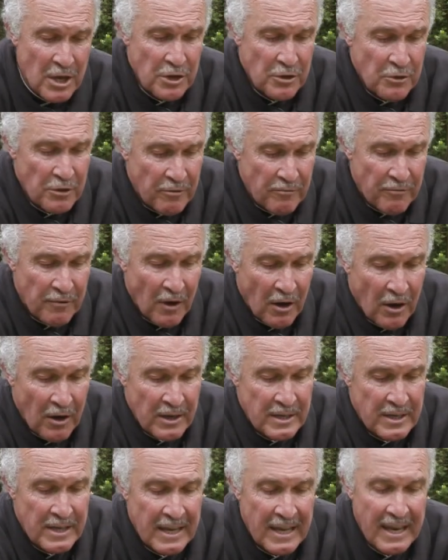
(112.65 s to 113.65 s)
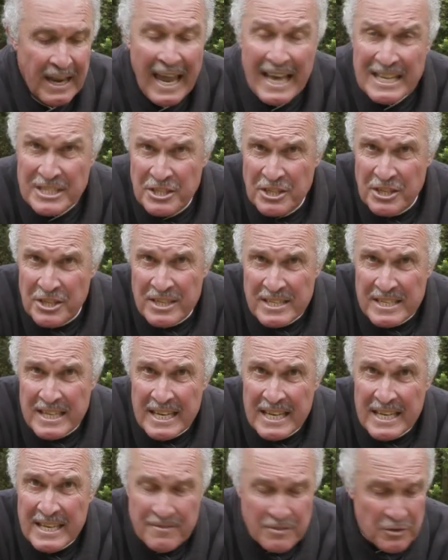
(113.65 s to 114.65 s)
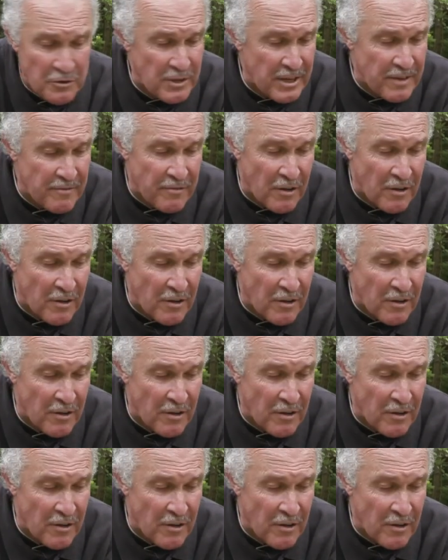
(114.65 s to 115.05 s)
You can find last year's leaves or you can